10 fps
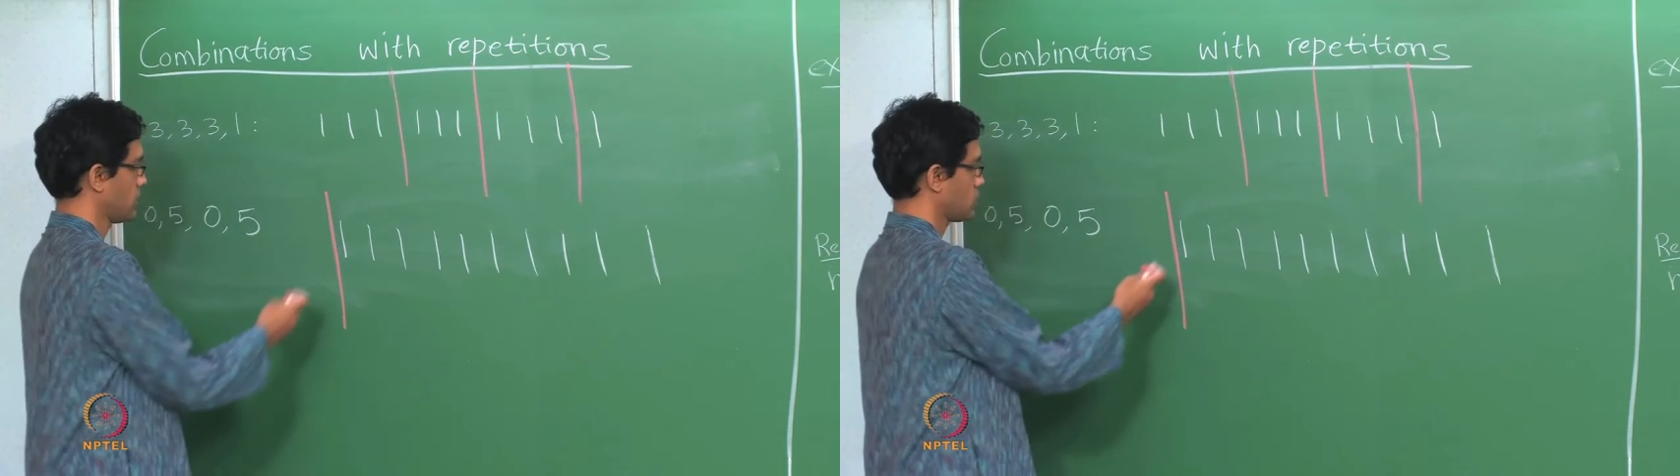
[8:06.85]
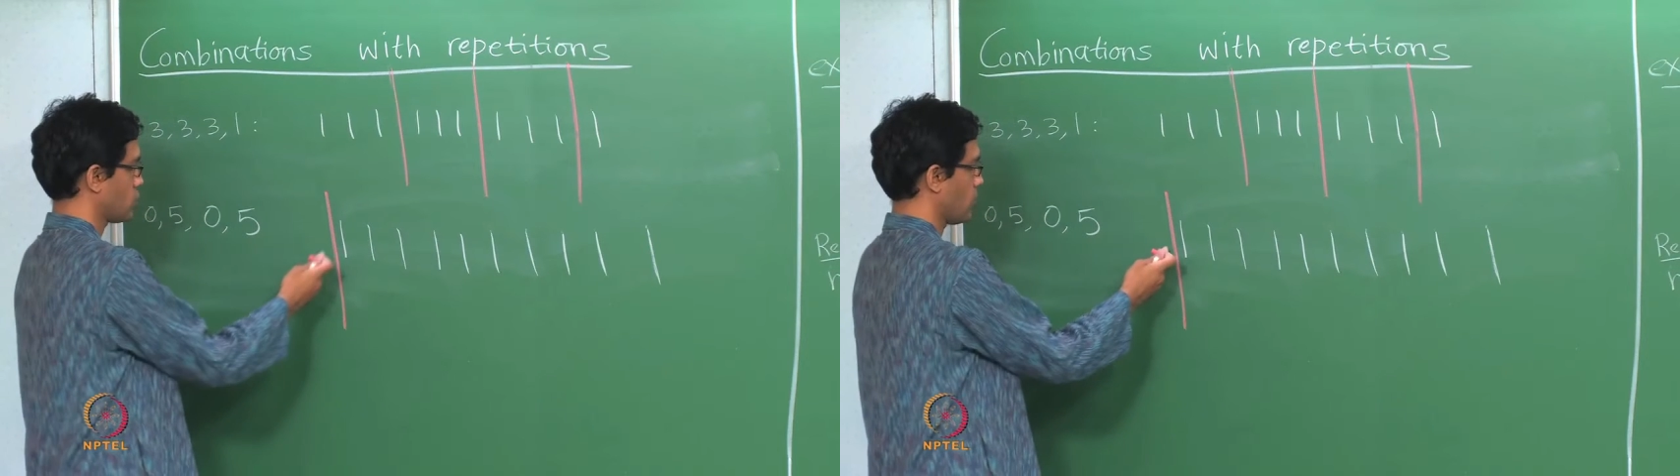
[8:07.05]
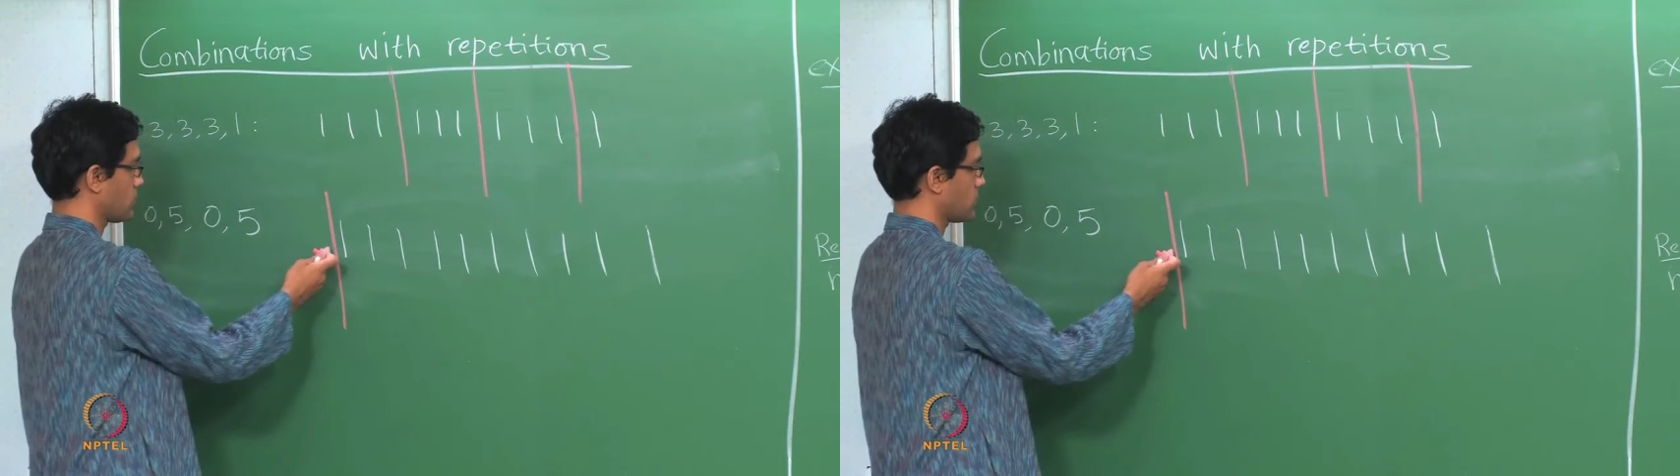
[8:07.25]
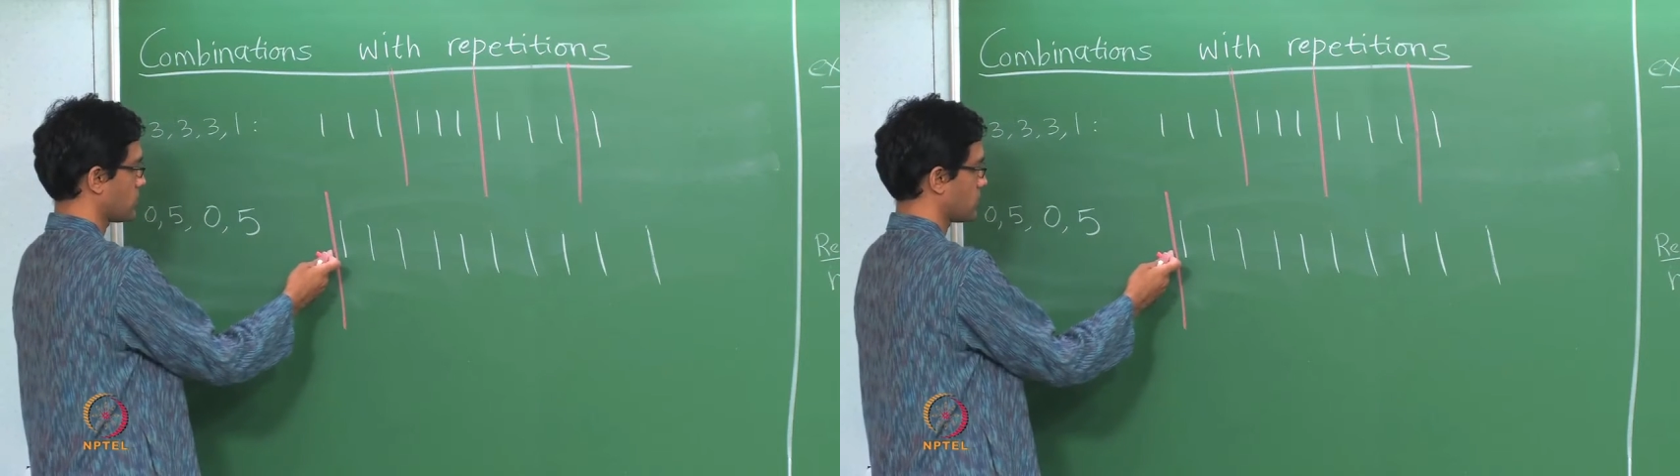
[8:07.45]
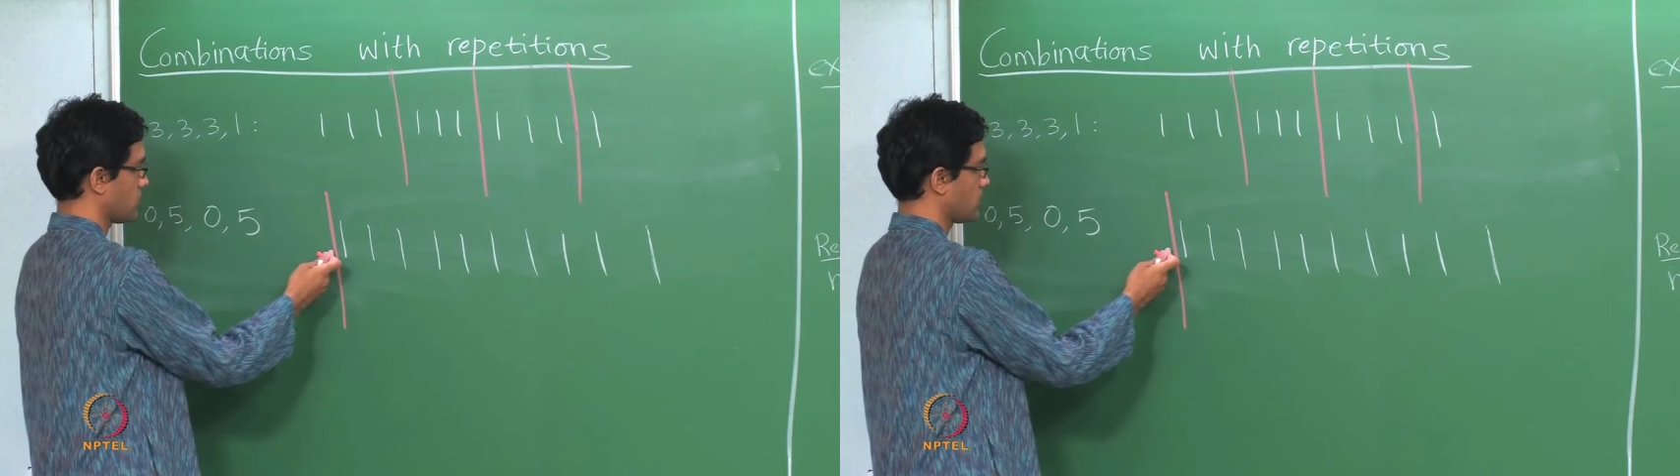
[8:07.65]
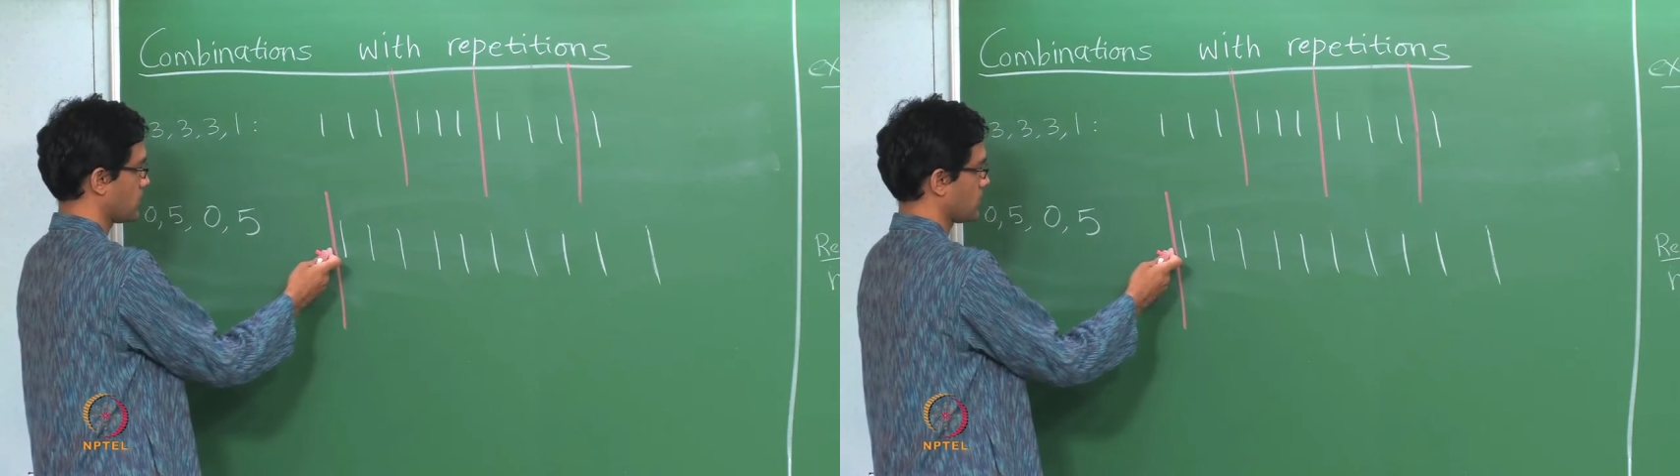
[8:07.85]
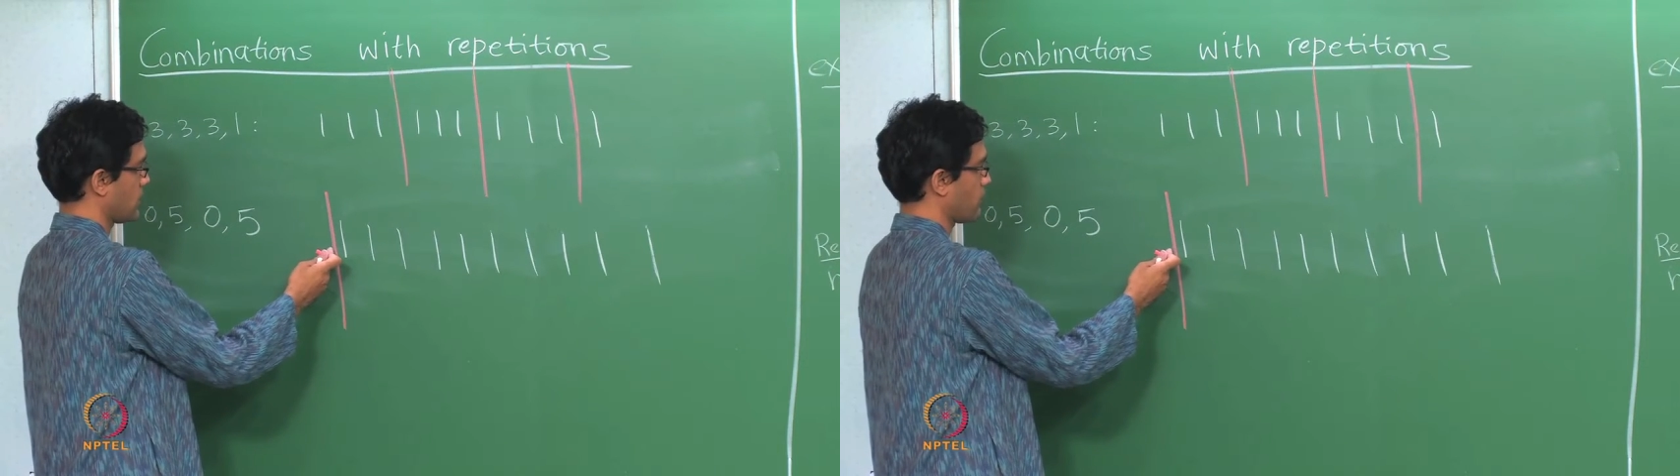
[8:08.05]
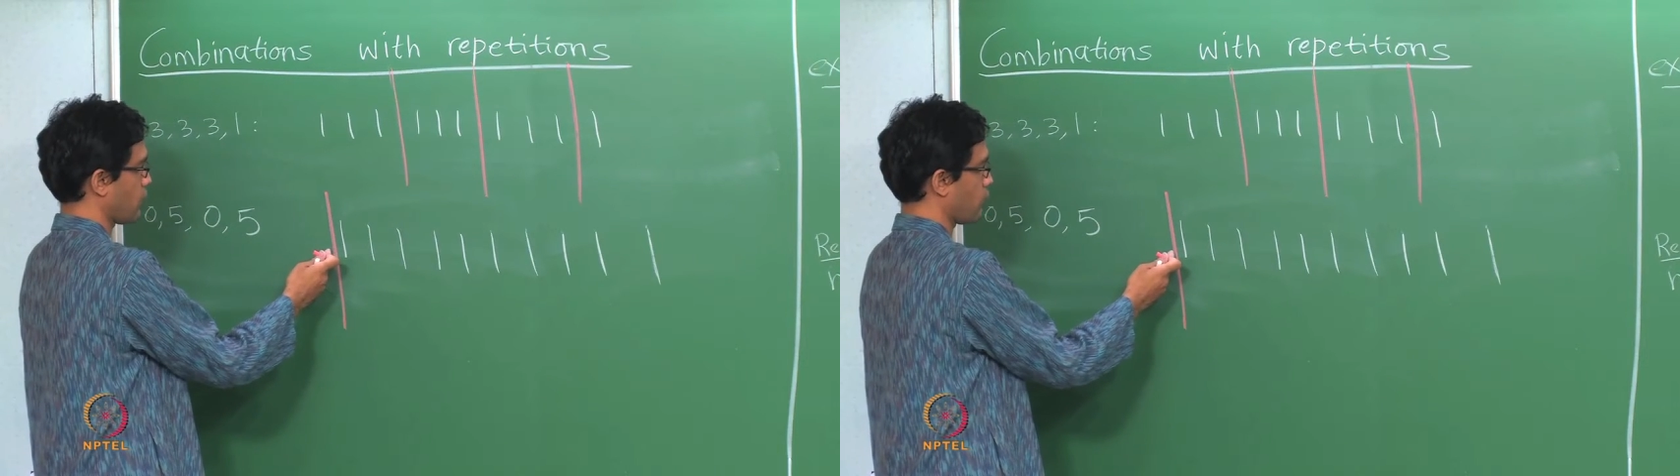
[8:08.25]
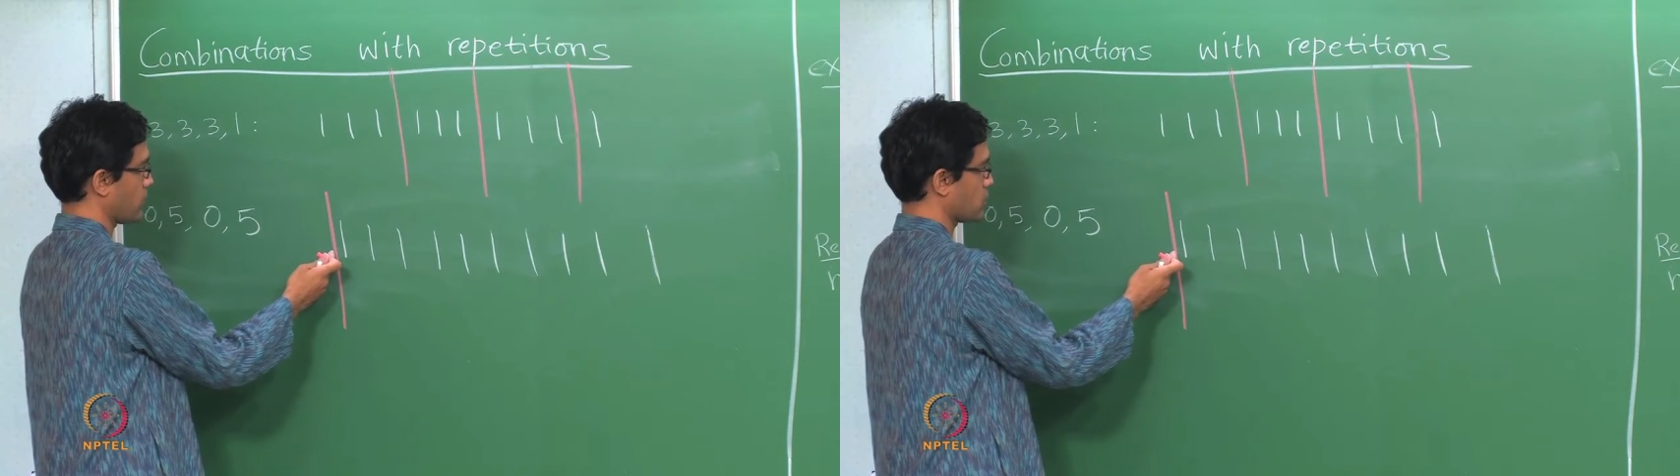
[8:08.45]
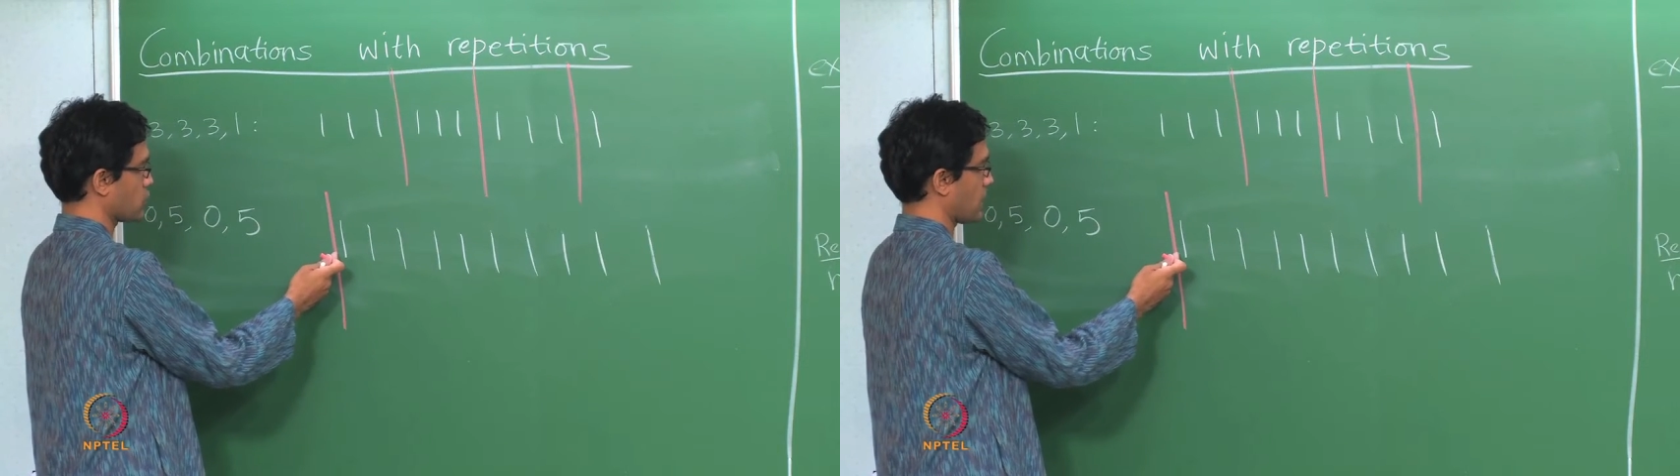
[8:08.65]
So the number of
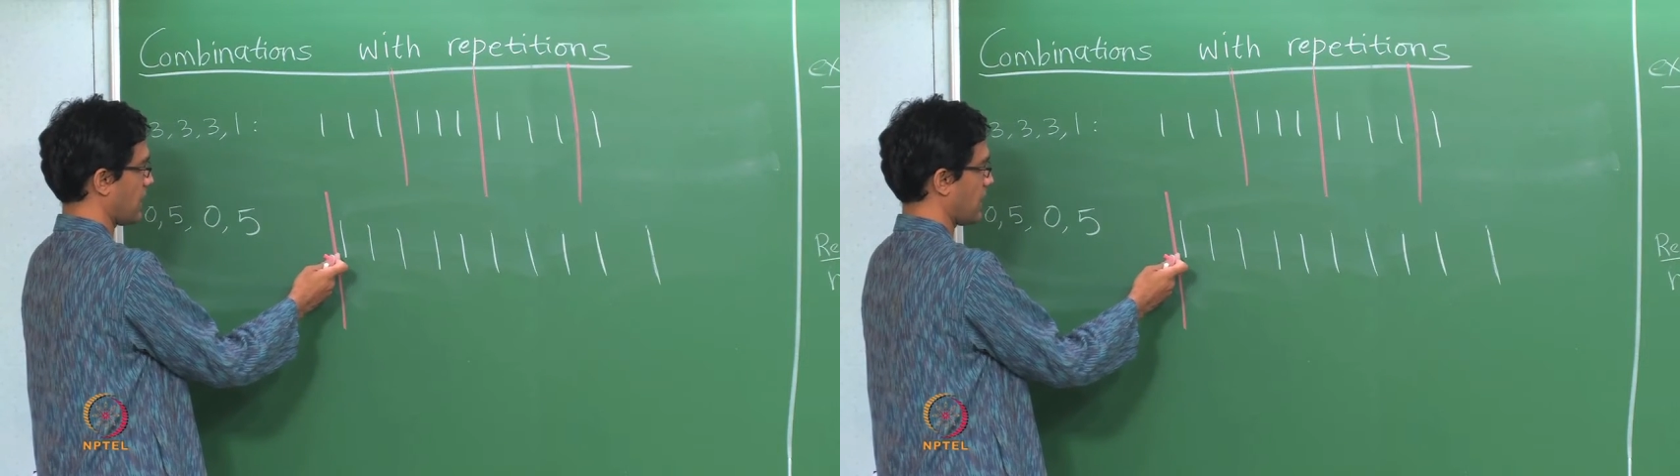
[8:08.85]
ones to the